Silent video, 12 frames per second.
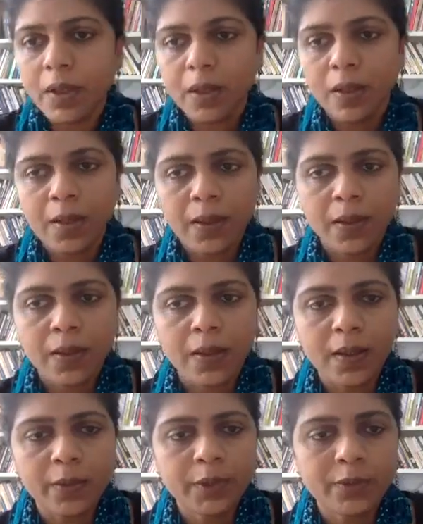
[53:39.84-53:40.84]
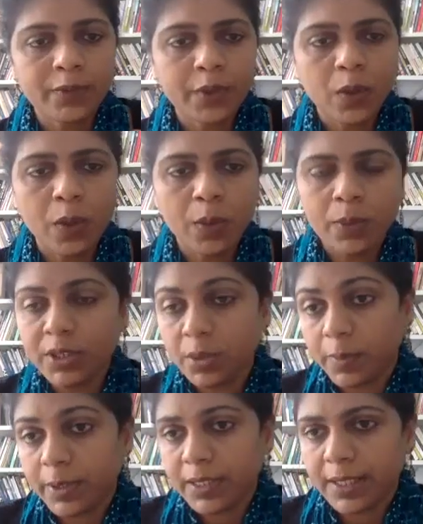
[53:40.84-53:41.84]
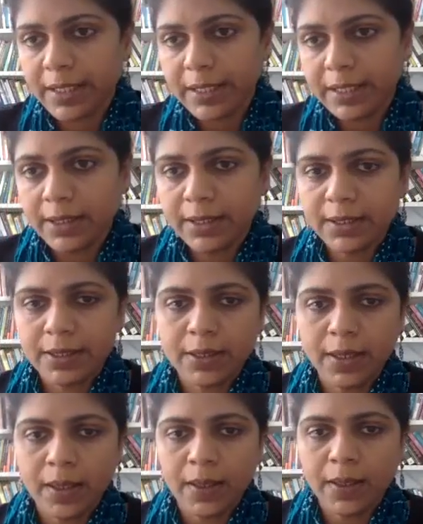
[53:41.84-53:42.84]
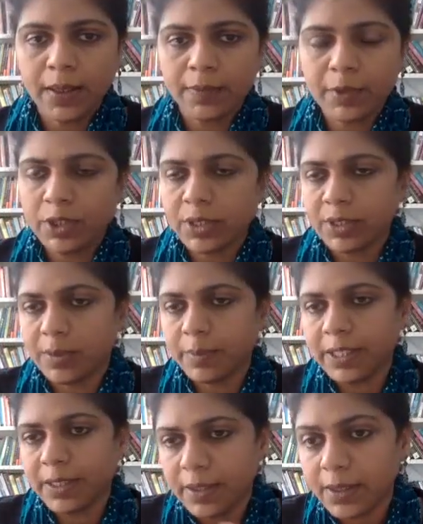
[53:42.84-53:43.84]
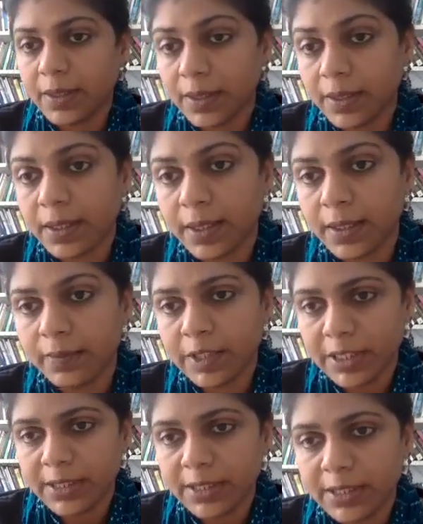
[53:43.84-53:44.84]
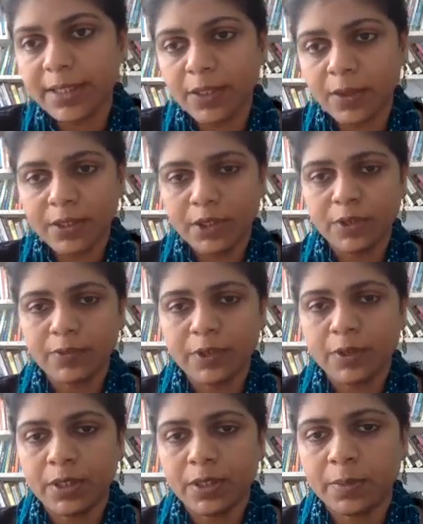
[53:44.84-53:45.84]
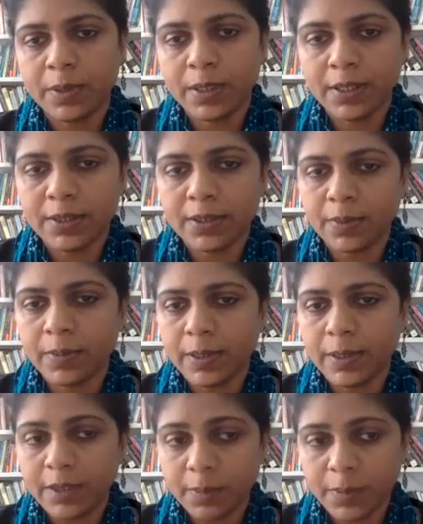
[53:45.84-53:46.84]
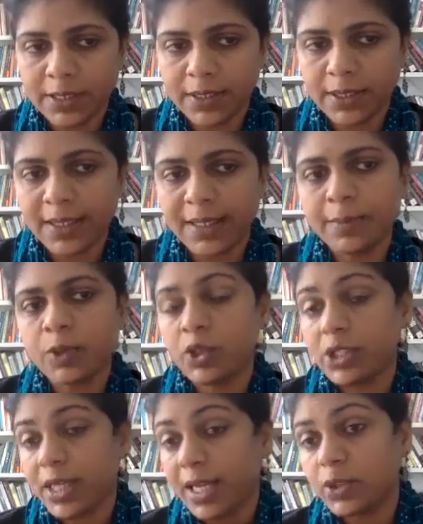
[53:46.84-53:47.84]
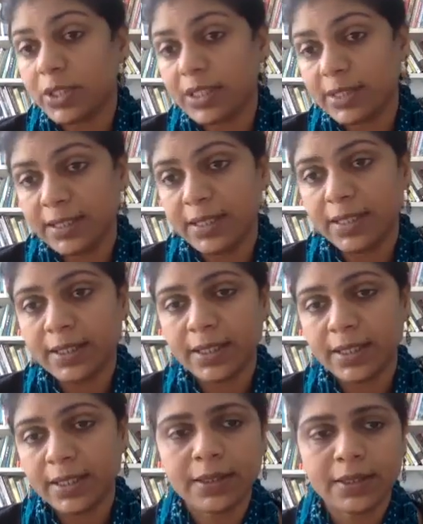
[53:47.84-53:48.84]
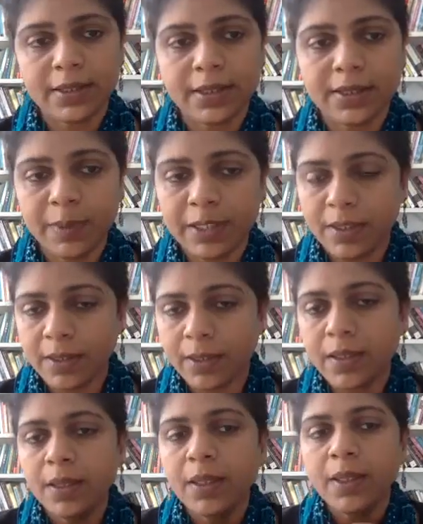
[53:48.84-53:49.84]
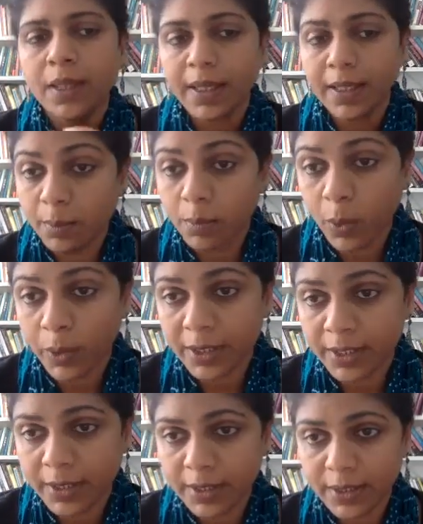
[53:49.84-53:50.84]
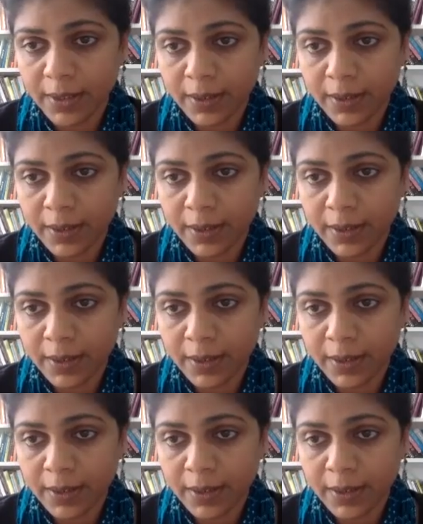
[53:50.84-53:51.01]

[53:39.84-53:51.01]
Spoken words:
out of the home entrepreneur links, which is the ideology of neoliberalism in the present time. So she actually see it as this as been an important